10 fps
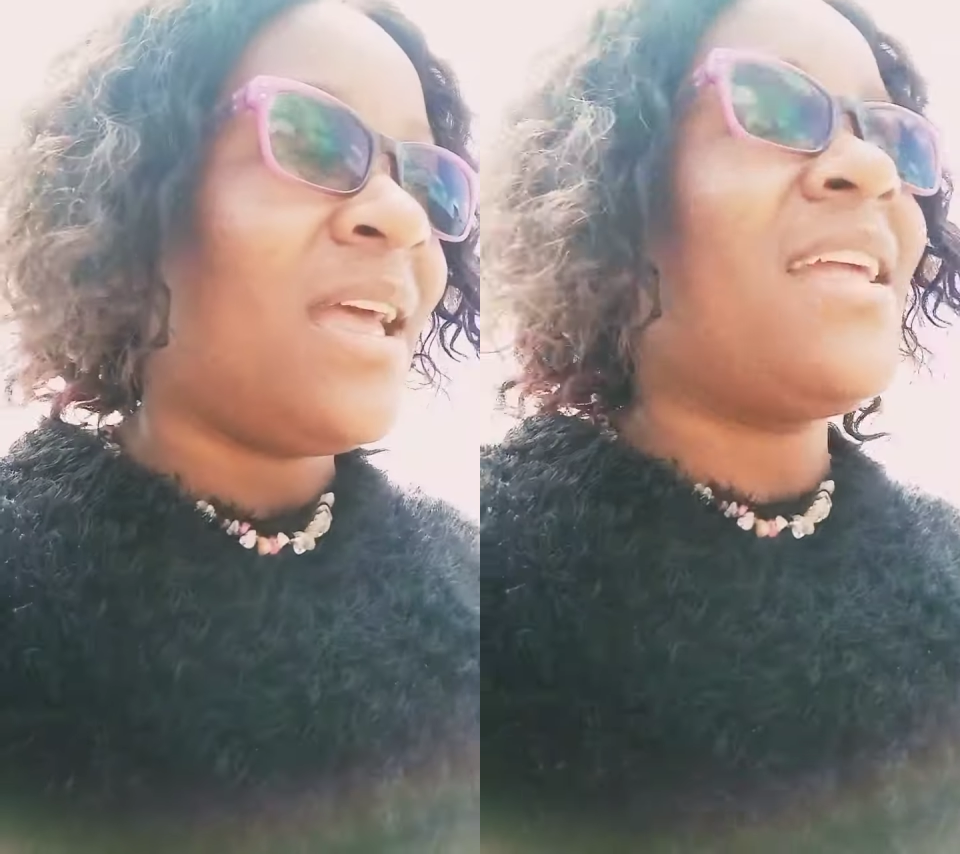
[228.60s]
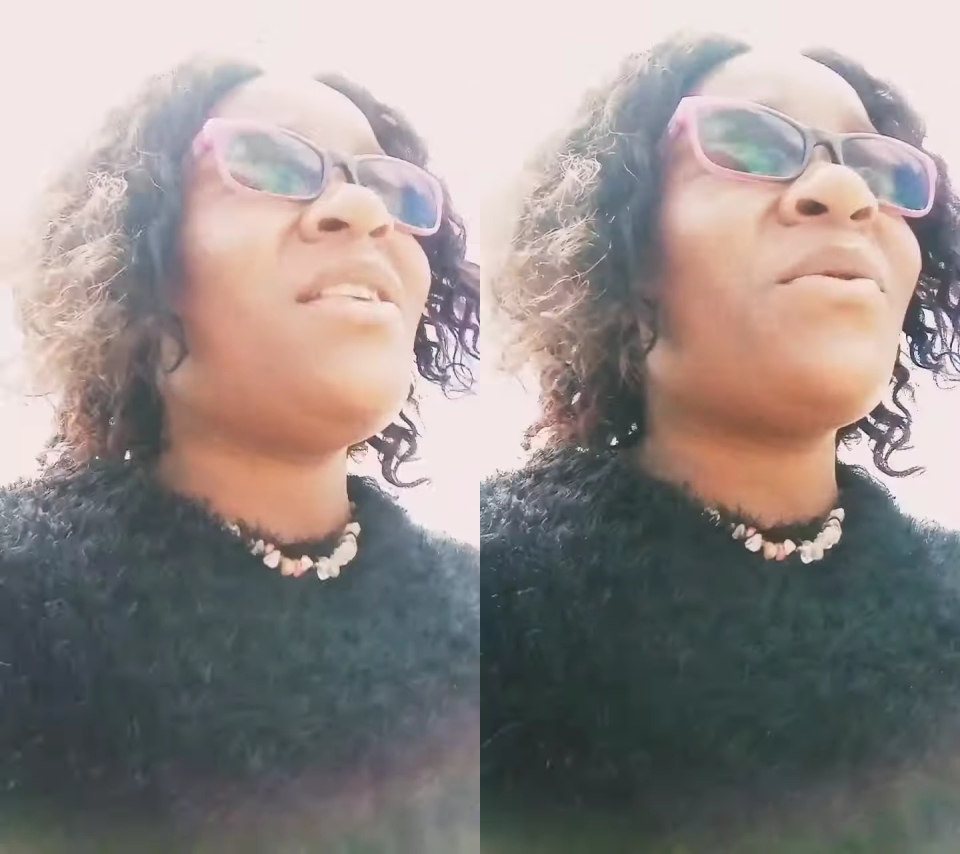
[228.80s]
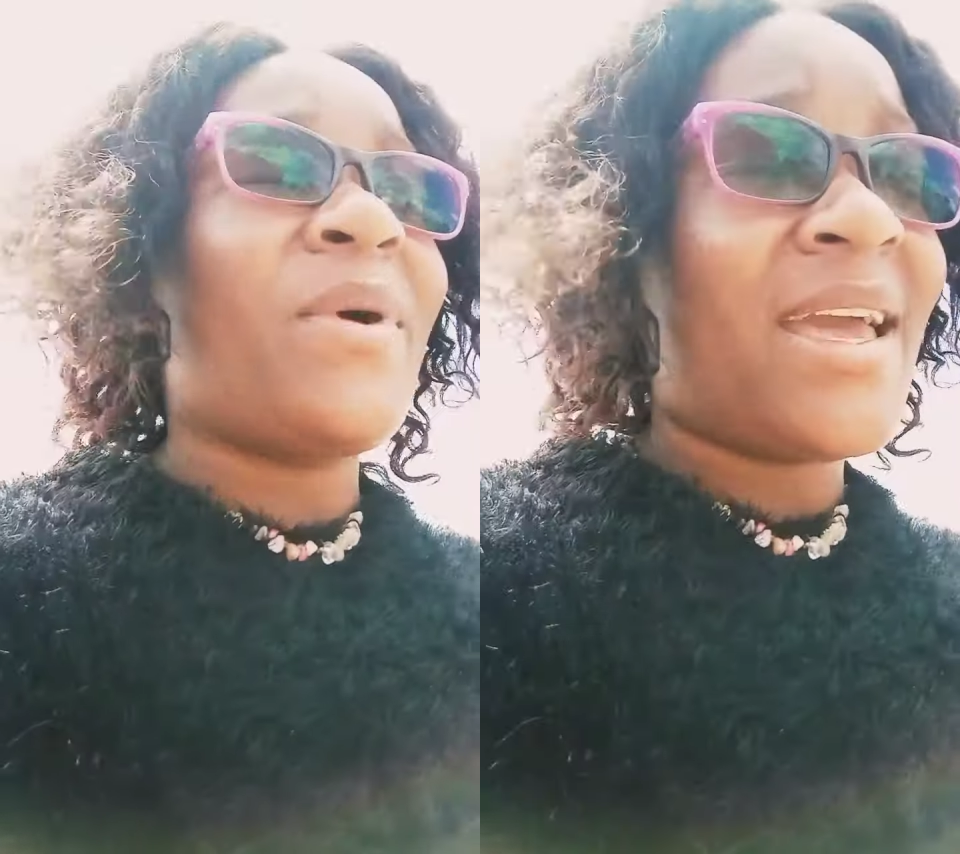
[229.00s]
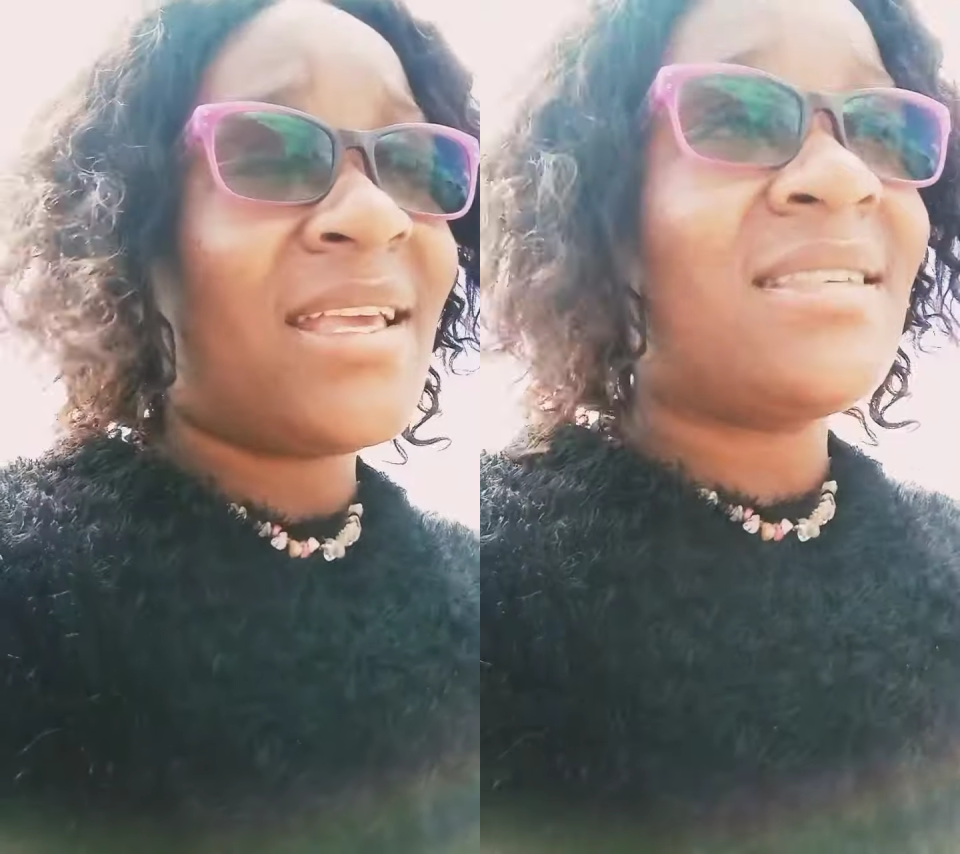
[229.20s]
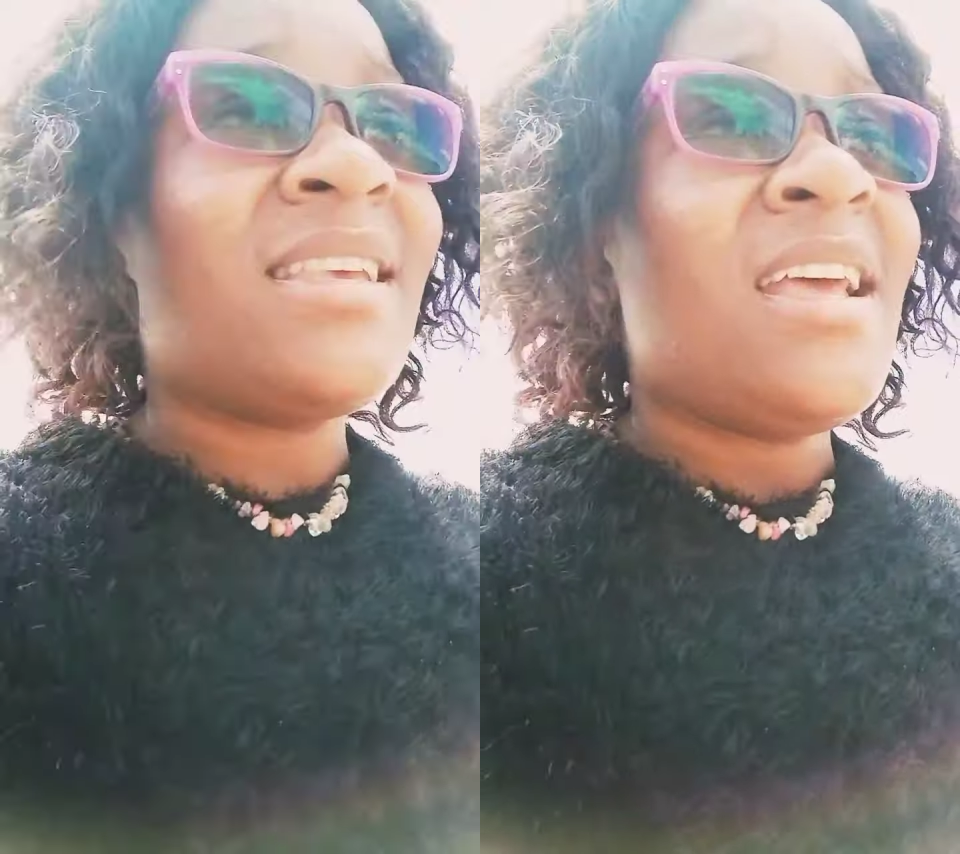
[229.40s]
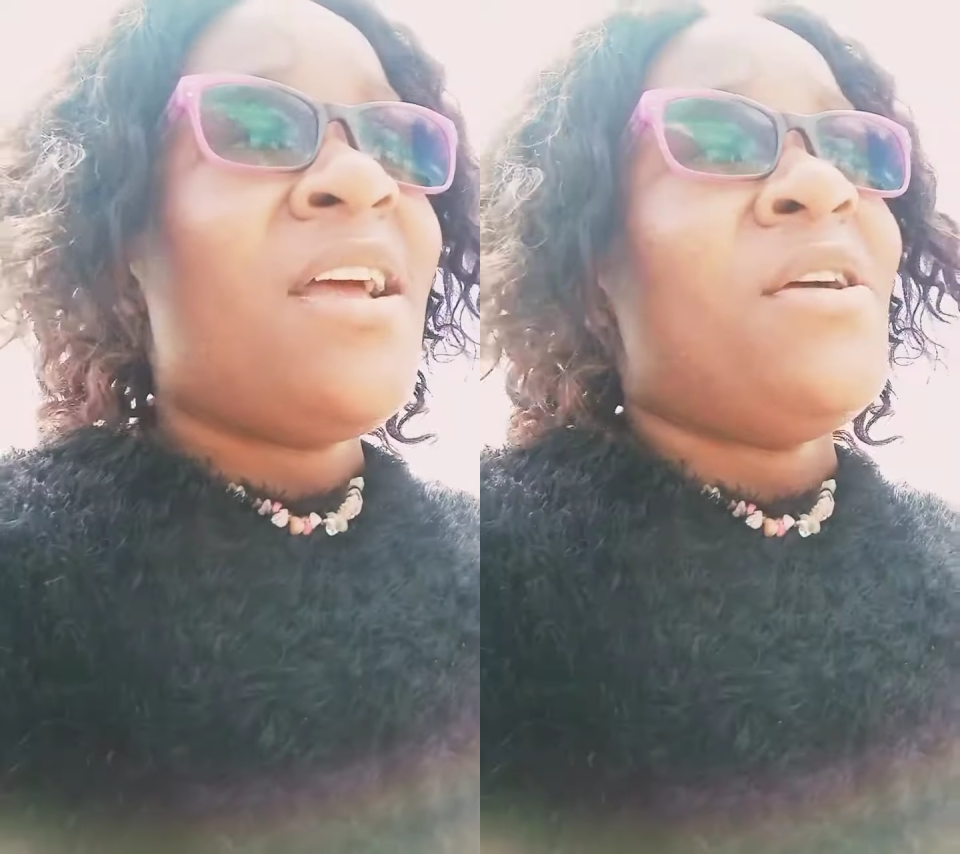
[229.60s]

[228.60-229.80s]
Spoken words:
any ways